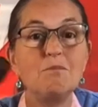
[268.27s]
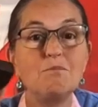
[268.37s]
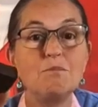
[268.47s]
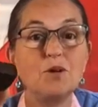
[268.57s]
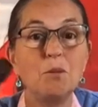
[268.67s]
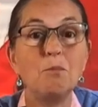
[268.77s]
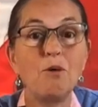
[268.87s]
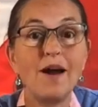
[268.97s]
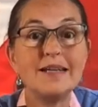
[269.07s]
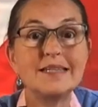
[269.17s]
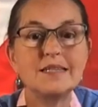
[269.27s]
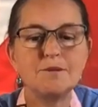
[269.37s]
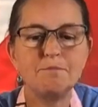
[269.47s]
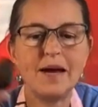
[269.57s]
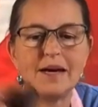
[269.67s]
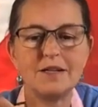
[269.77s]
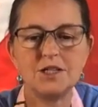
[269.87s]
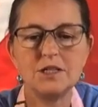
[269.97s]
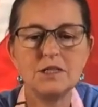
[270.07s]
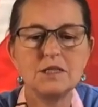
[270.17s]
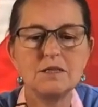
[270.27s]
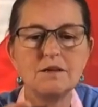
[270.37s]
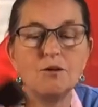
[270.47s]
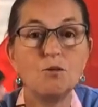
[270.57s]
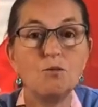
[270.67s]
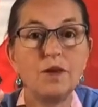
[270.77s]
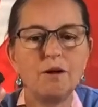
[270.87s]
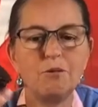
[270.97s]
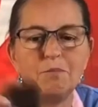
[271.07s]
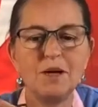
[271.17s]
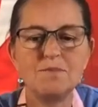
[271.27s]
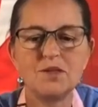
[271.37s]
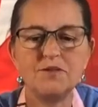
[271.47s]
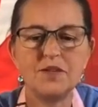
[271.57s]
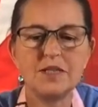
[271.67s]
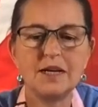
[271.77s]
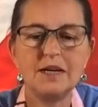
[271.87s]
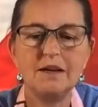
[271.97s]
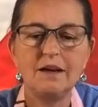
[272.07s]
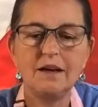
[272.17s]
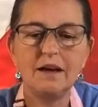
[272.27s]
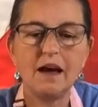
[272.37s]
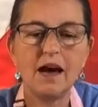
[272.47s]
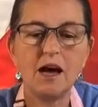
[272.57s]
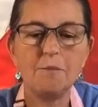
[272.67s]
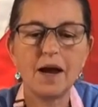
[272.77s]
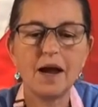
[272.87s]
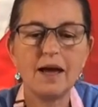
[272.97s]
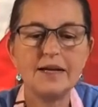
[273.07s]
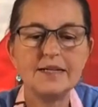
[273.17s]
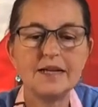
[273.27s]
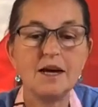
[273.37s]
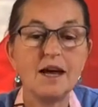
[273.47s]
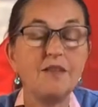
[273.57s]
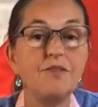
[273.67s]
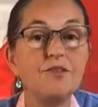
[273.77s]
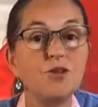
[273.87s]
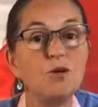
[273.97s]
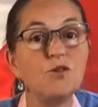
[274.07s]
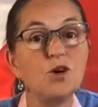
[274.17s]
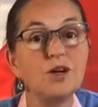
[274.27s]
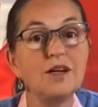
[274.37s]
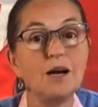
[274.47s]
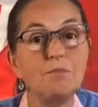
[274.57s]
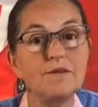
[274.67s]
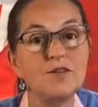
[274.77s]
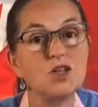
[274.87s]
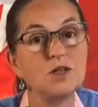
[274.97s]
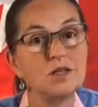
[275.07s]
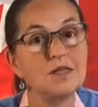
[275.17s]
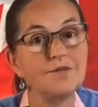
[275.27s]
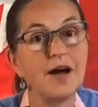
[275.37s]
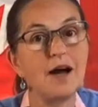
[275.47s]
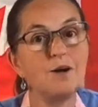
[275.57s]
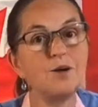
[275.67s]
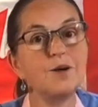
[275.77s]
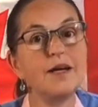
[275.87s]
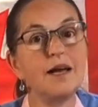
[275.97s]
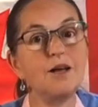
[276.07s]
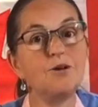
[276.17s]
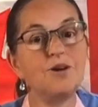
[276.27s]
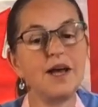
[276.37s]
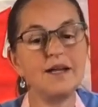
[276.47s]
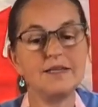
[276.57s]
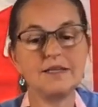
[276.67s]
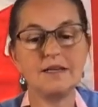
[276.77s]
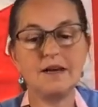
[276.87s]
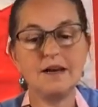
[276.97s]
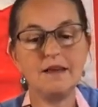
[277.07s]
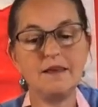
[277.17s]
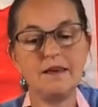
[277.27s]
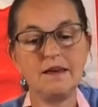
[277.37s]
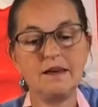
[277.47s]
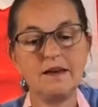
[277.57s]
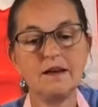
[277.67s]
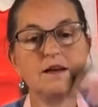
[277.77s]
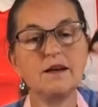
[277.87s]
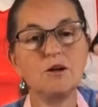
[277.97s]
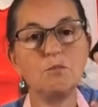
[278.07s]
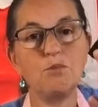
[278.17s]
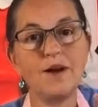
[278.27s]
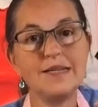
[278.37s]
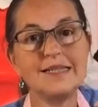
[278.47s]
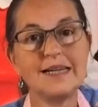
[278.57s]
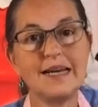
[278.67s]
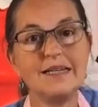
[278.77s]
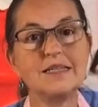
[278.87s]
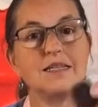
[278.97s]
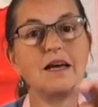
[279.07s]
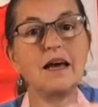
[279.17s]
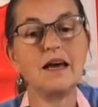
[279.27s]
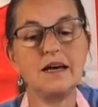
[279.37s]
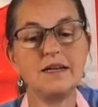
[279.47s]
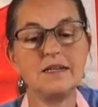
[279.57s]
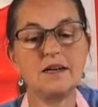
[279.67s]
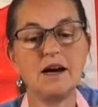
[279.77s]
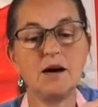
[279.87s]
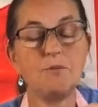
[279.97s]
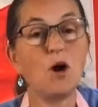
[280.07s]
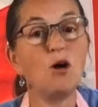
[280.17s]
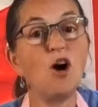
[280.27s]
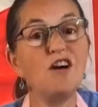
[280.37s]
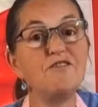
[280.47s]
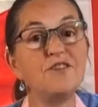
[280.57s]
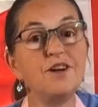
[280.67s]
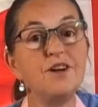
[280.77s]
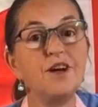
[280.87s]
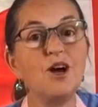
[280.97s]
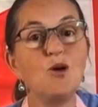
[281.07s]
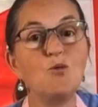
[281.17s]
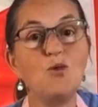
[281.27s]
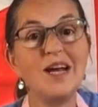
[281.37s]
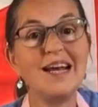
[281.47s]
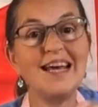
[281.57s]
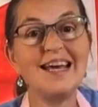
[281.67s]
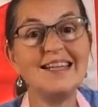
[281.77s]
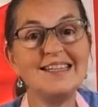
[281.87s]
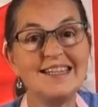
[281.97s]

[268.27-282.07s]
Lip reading: compressed packages without pips, obviously. And so you've got a couple of choices of how you can get your dates. The compressed dates are often really easy